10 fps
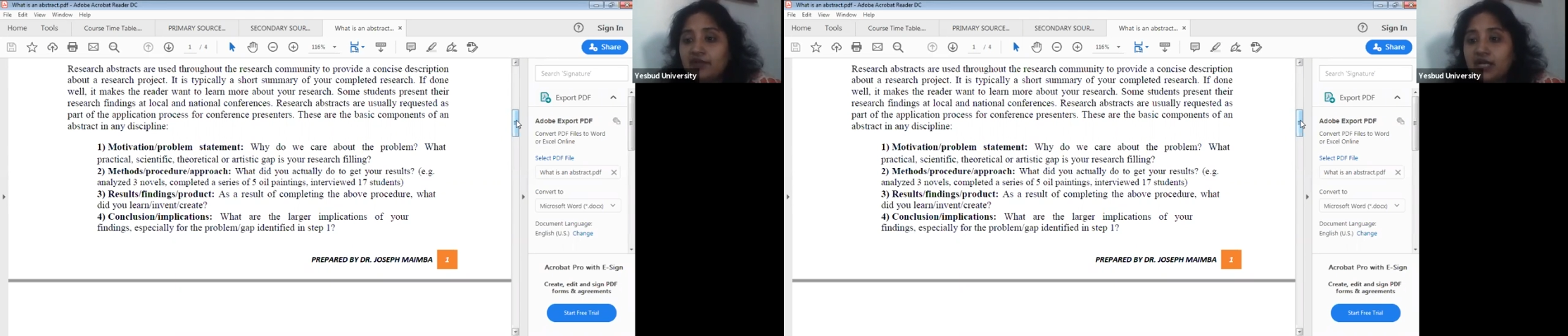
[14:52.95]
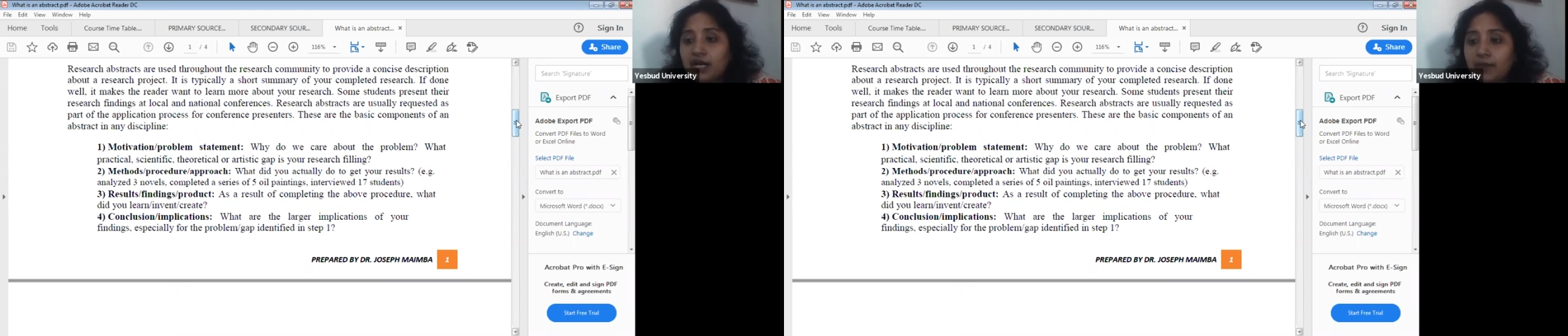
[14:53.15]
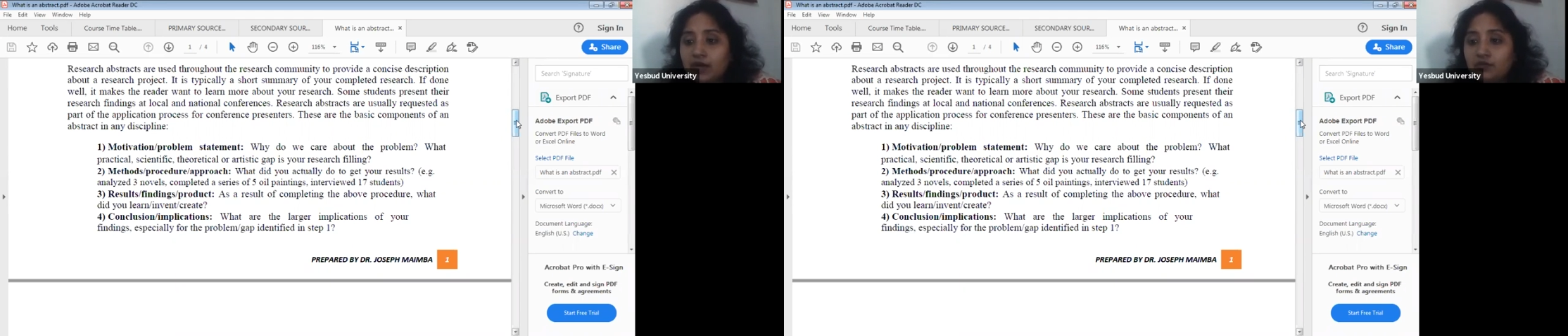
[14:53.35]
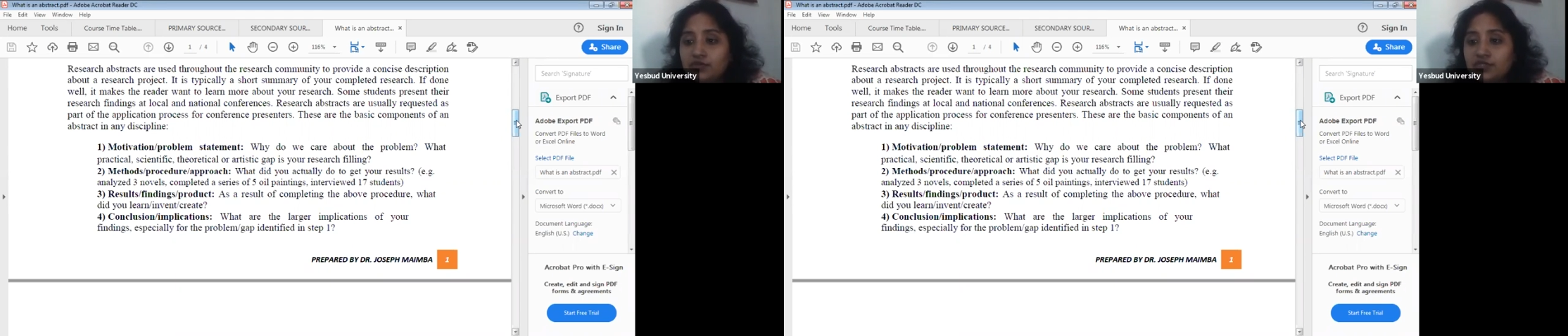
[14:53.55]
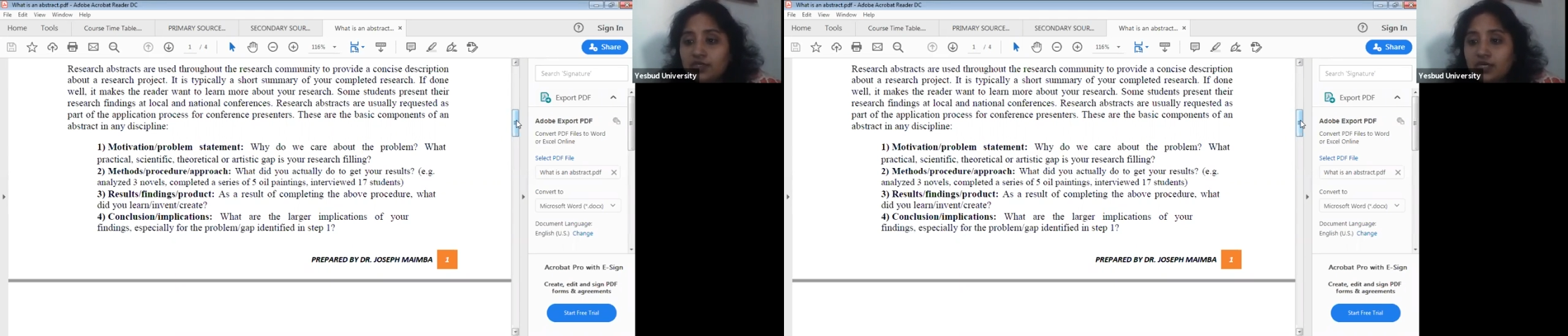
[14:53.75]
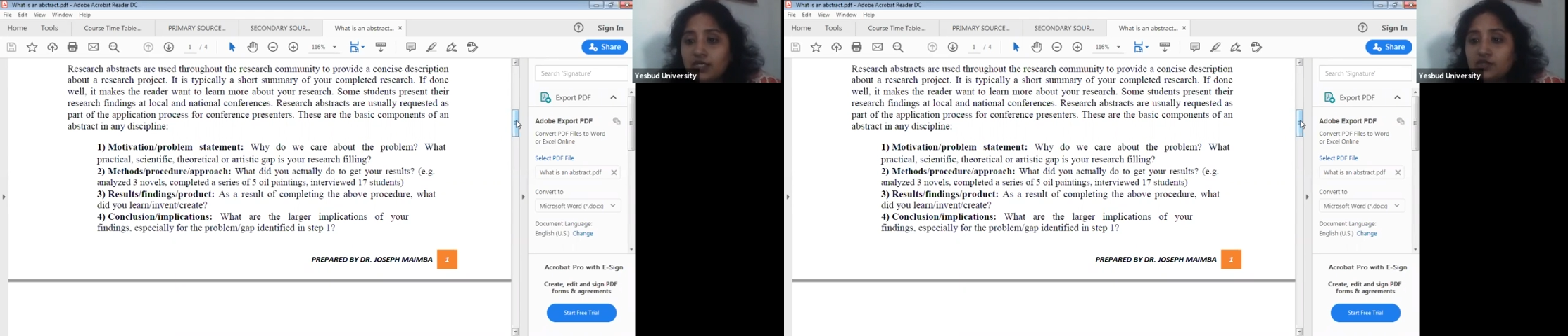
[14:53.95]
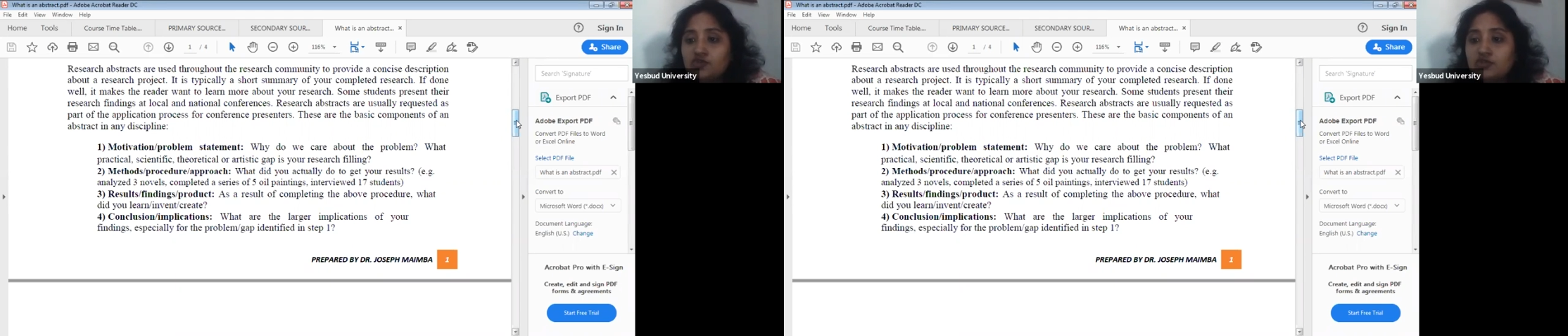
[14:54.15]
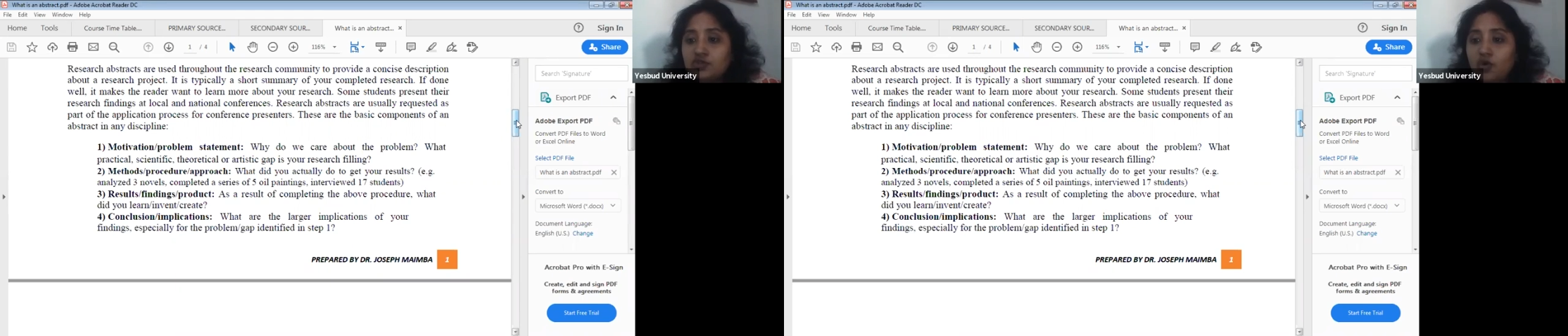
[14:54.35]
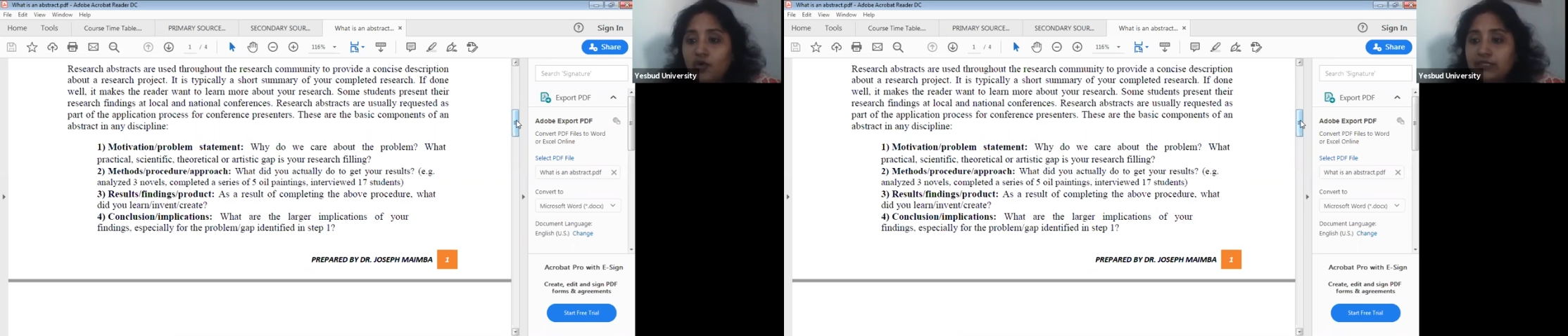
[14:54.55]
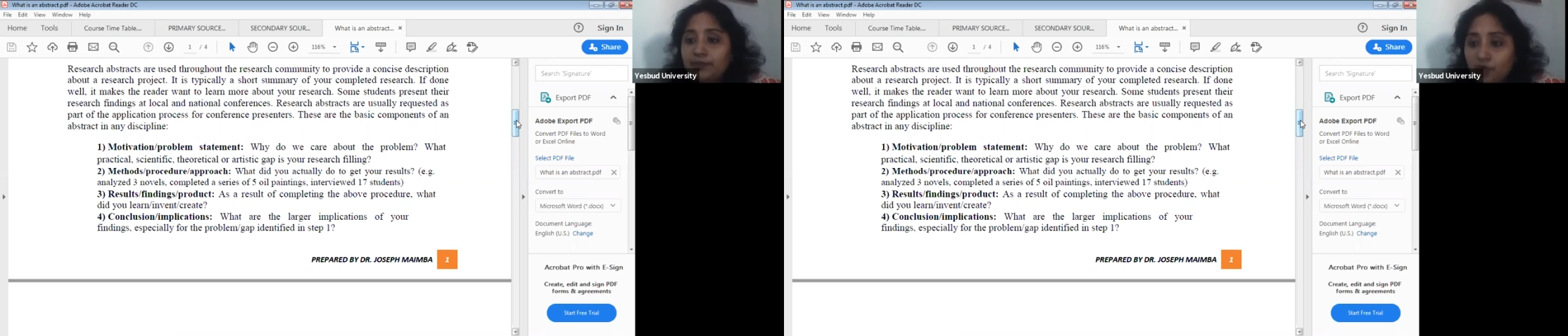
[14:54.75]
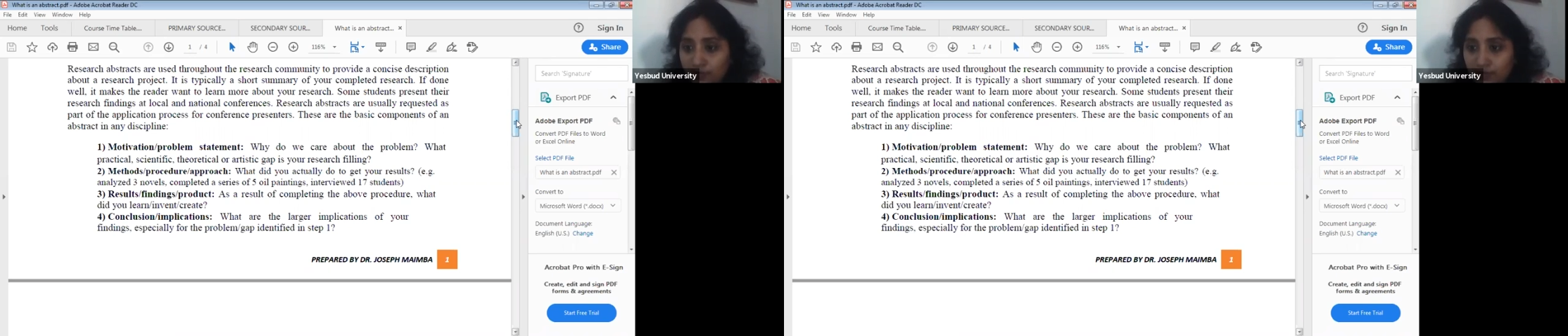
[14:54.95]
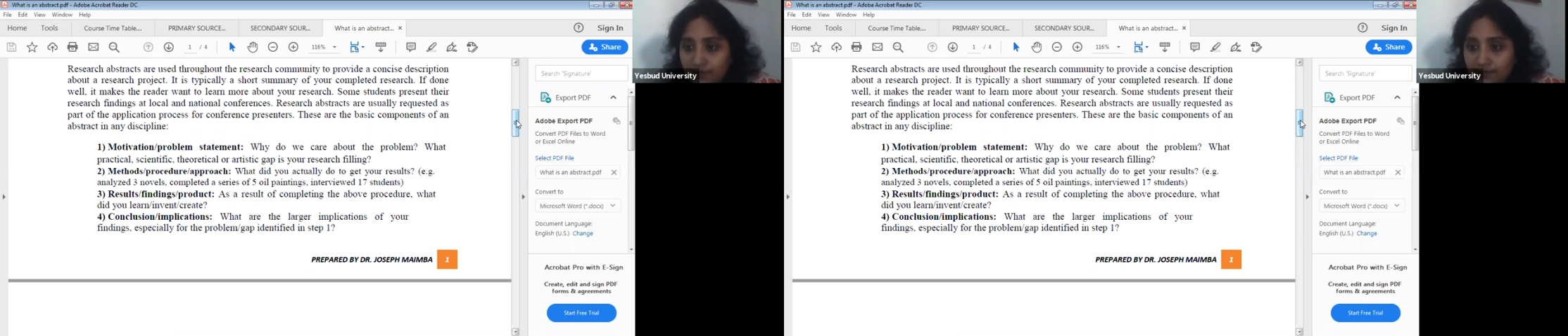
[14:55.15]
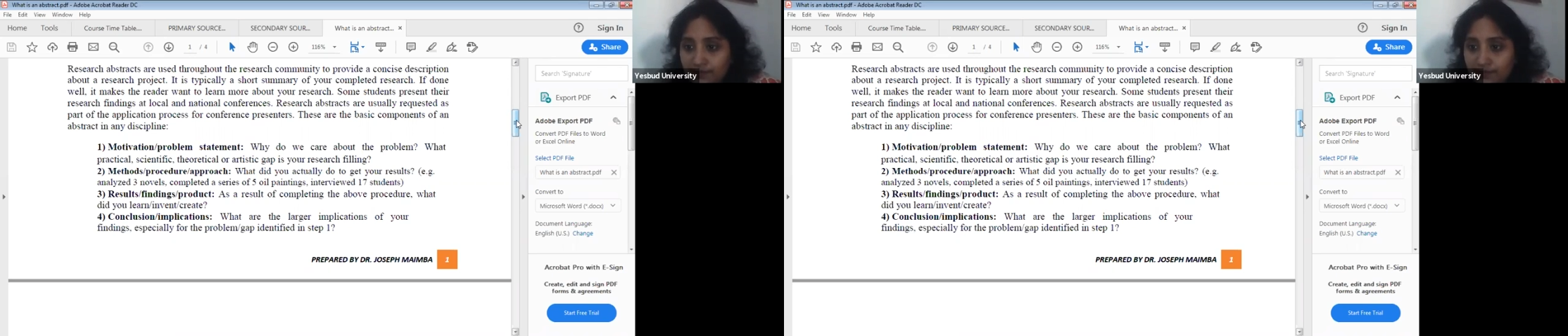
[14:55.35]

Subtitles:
come out to solve the problem.